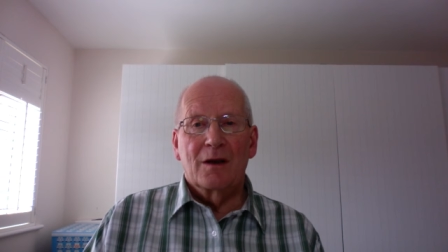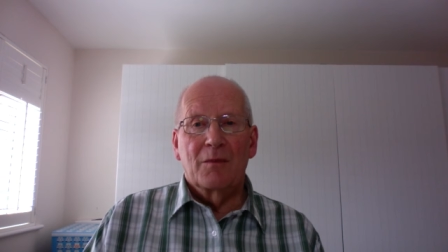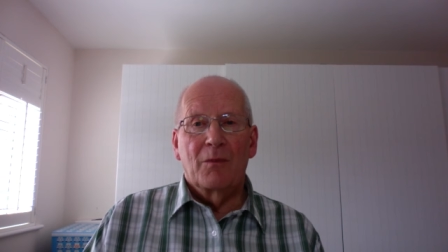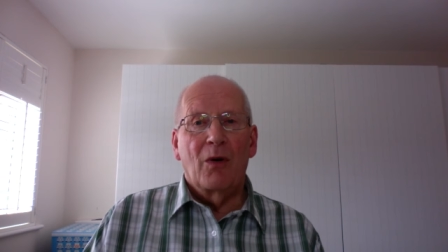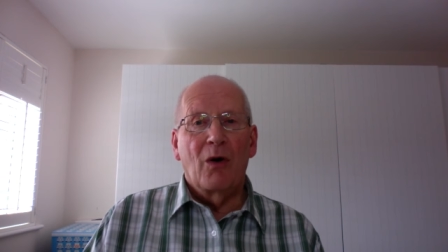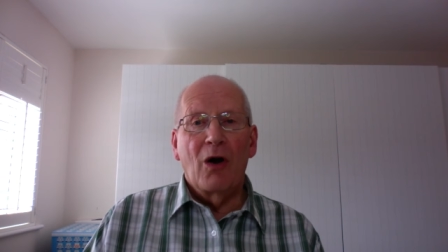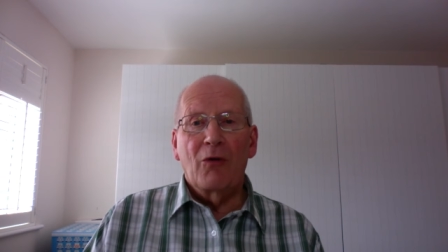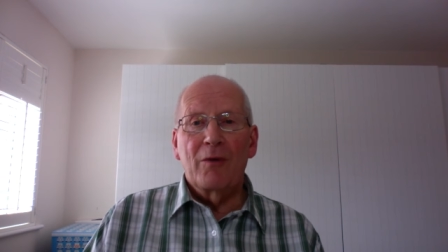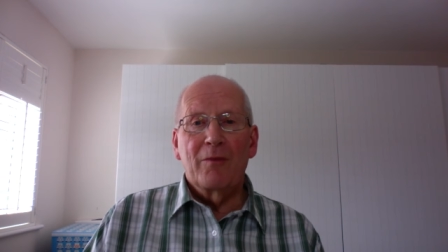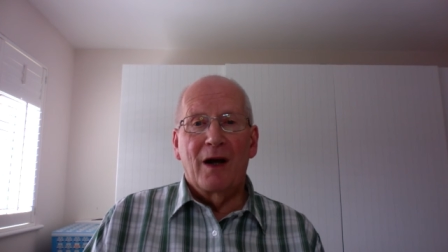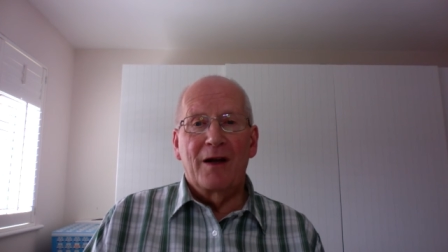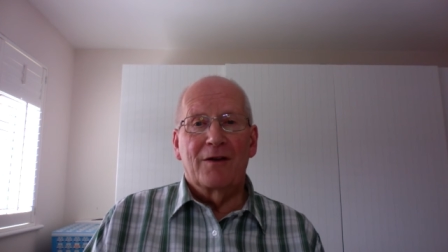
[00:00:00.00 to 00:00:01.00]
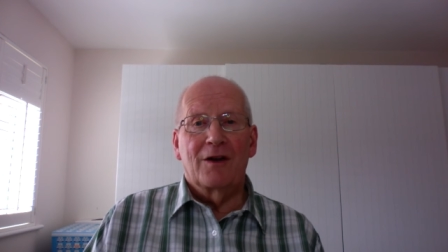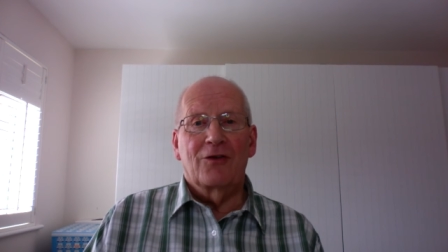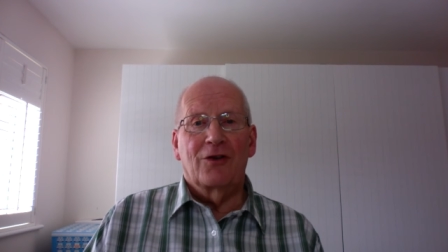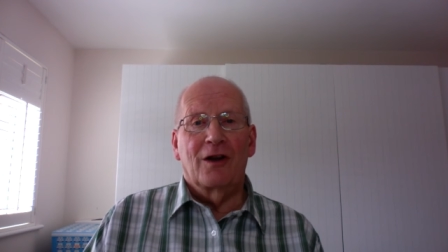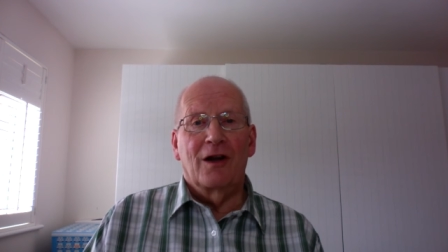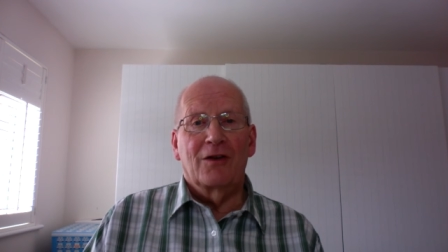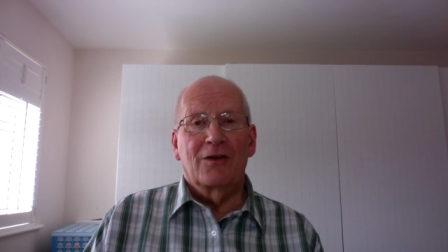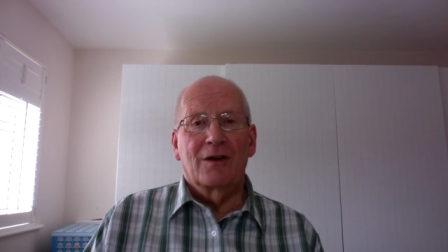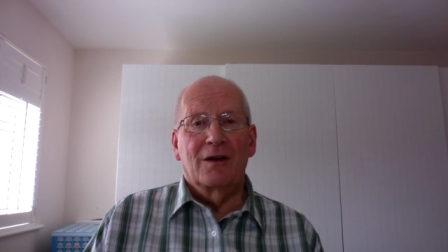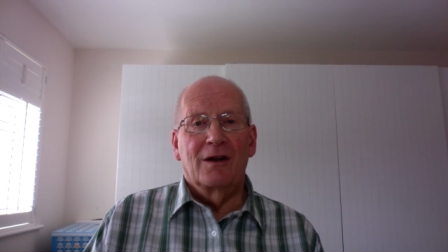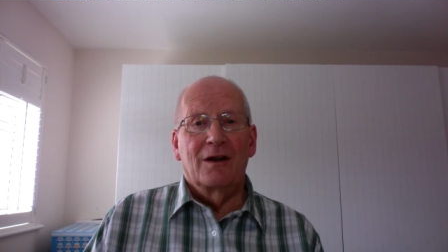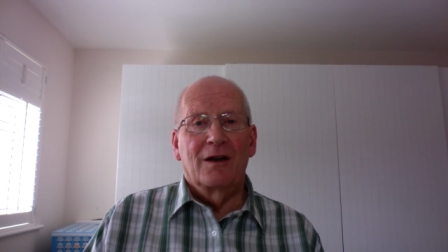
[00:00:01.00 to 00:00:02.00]
Paul reminds the church
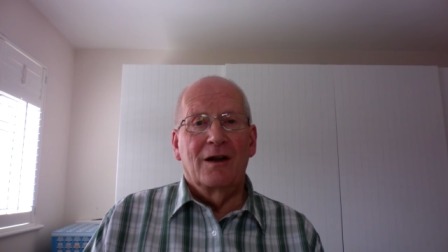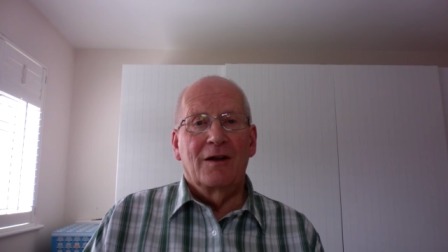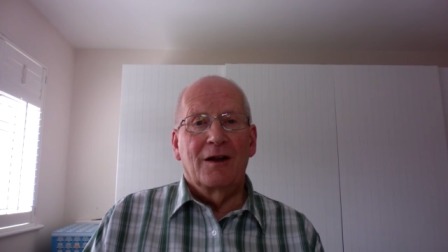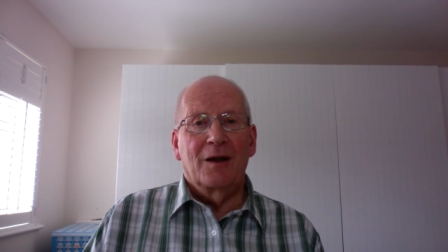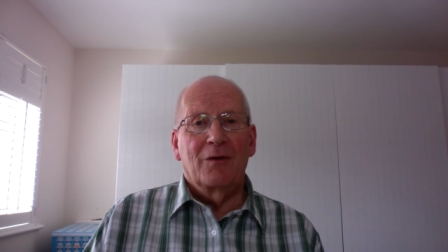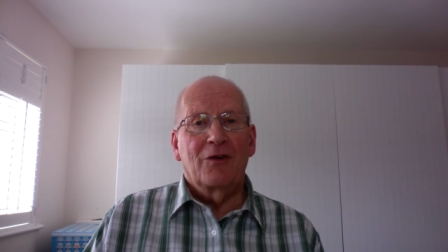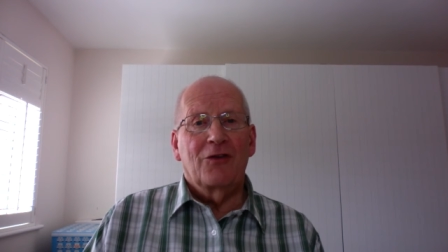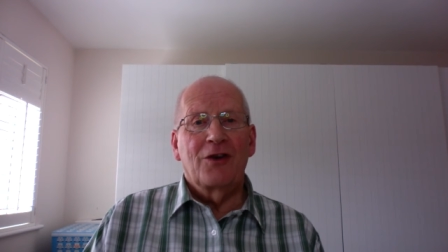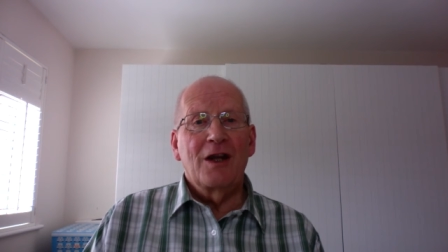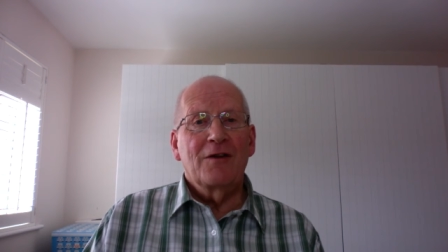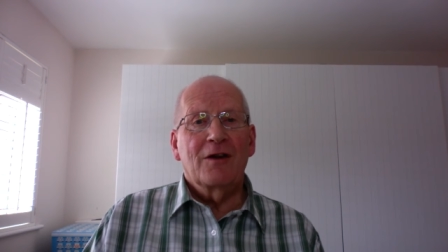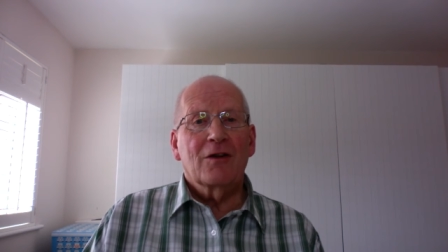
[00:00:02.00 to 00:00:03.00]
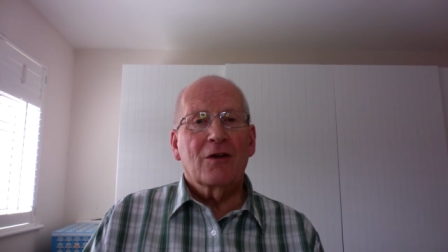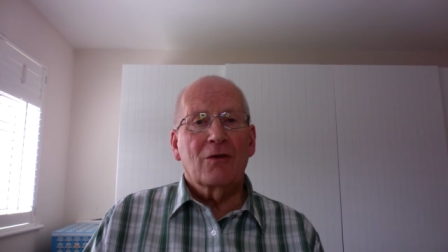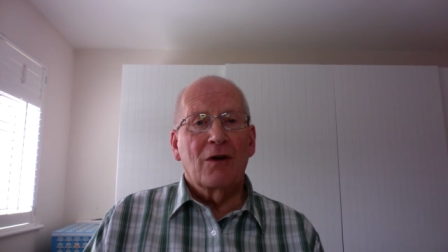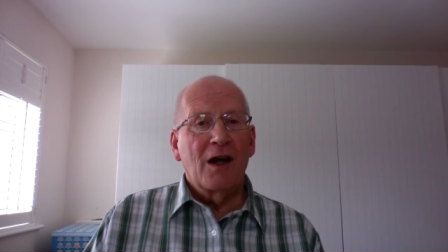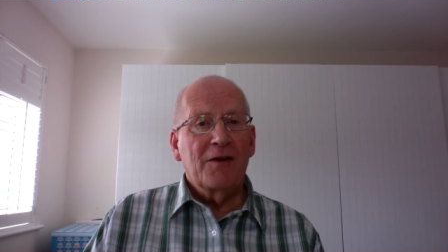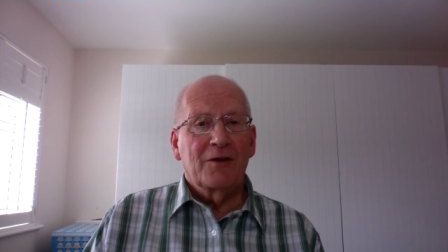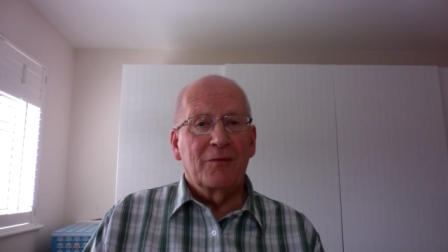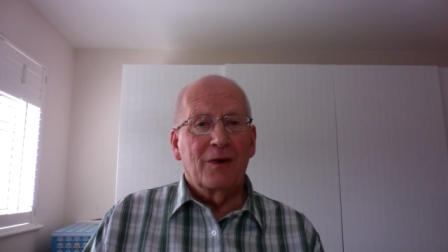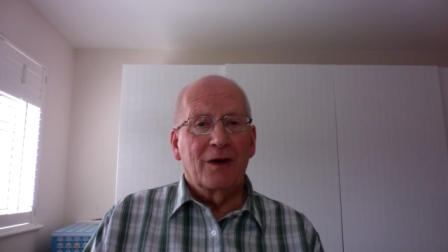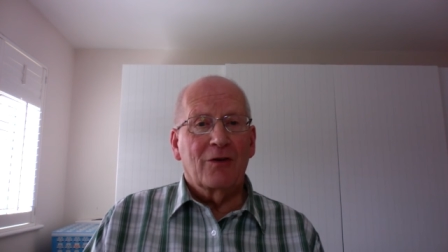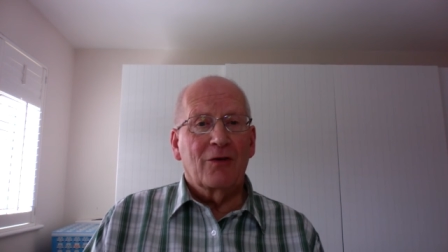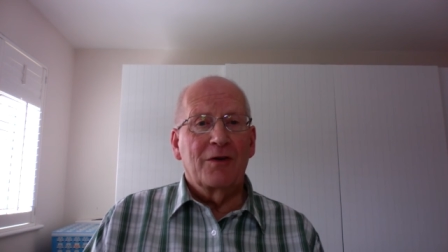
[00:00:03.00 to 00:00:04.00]
that it was Jesus Christ who'd
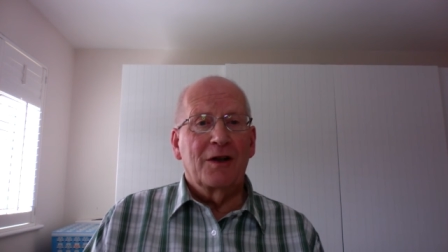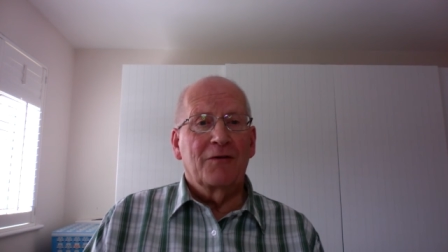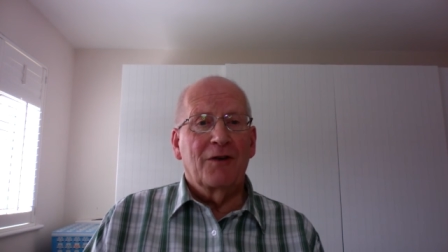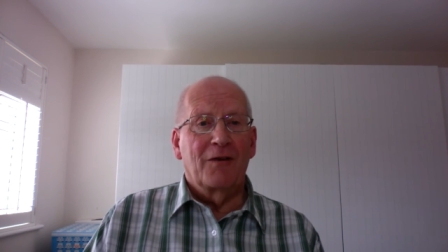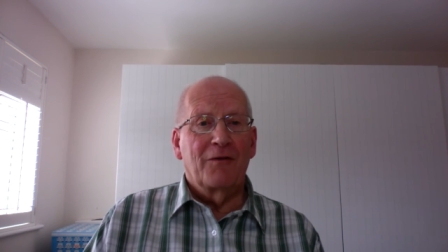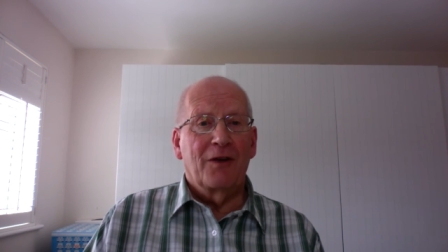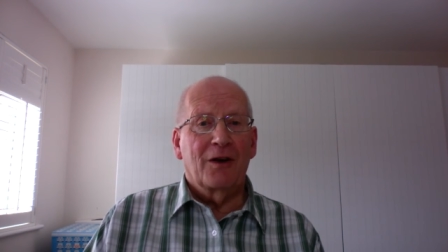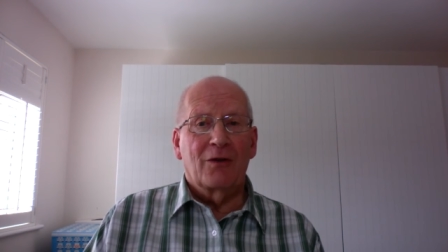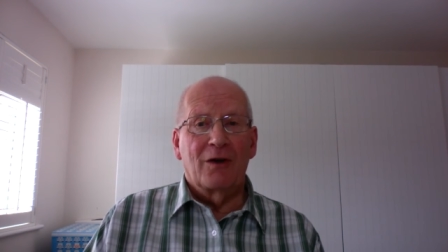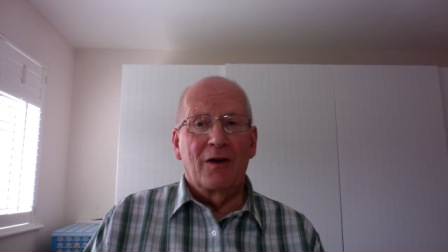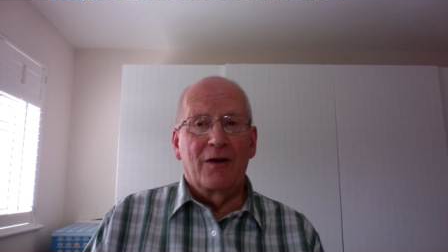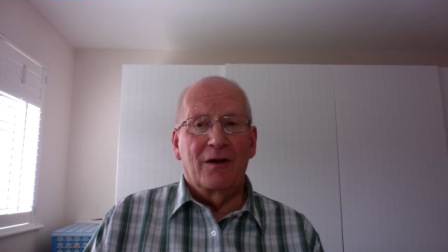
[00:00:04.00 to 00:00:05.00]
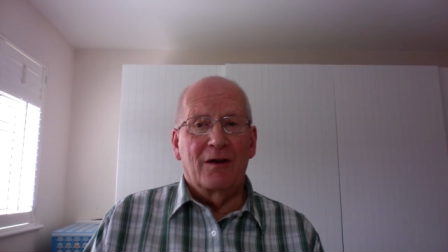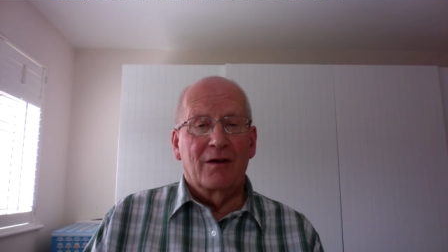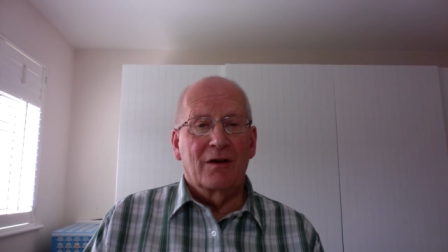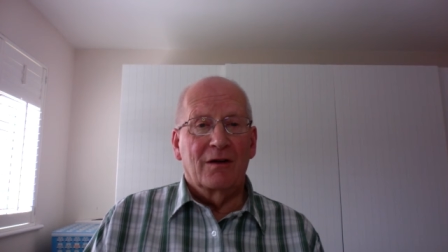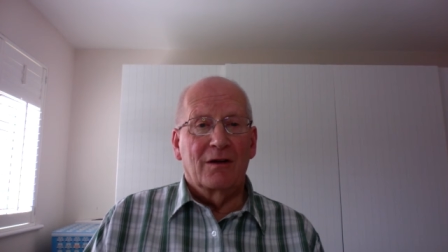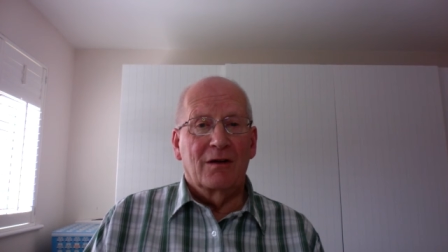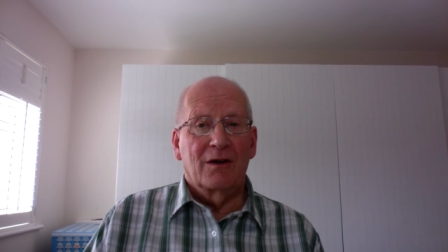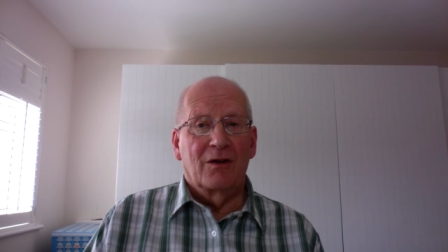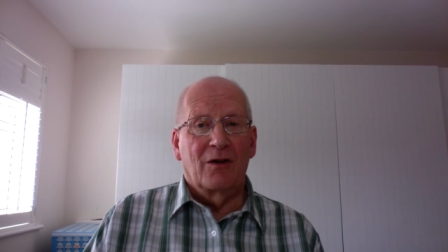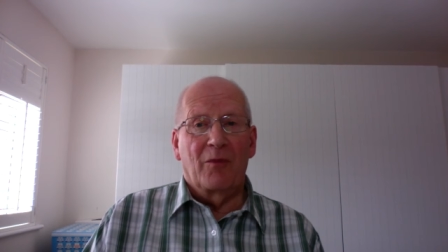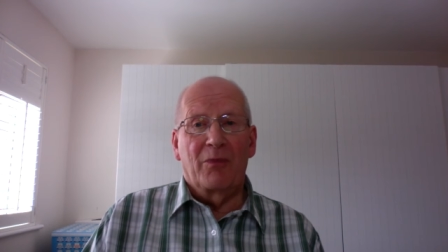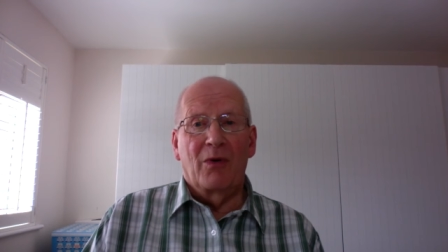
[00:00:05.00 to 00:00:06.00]
been crucified with the Corinthians,
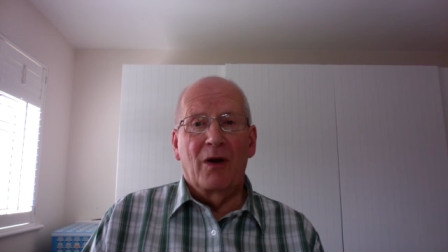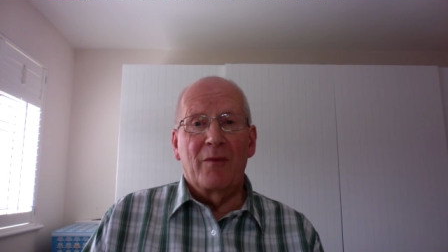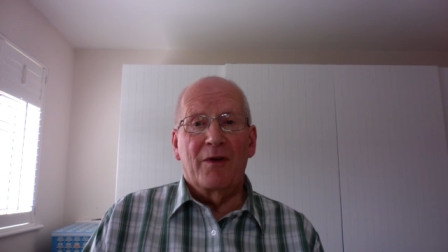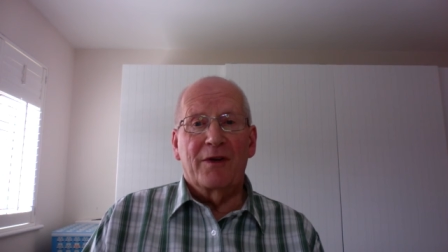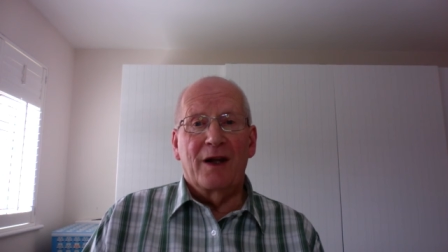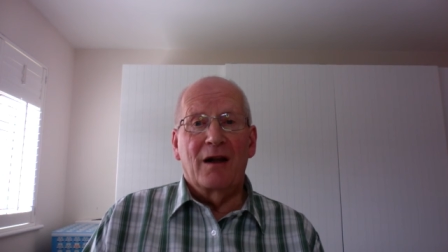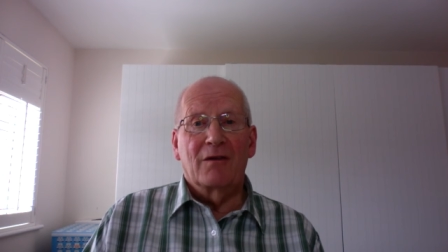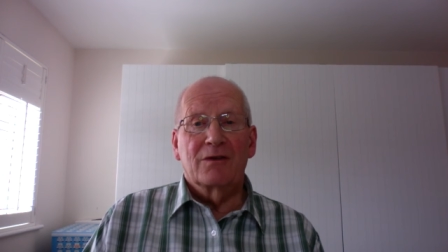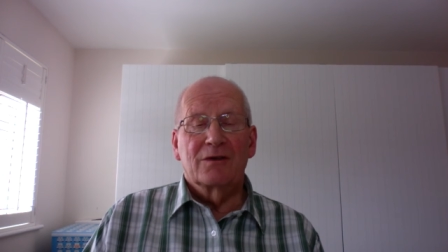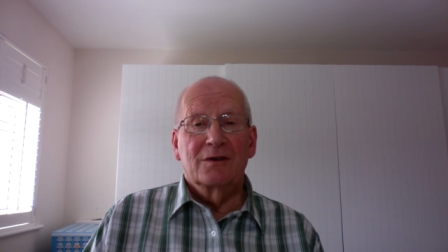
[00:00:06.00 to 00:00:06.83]
not Paul himself,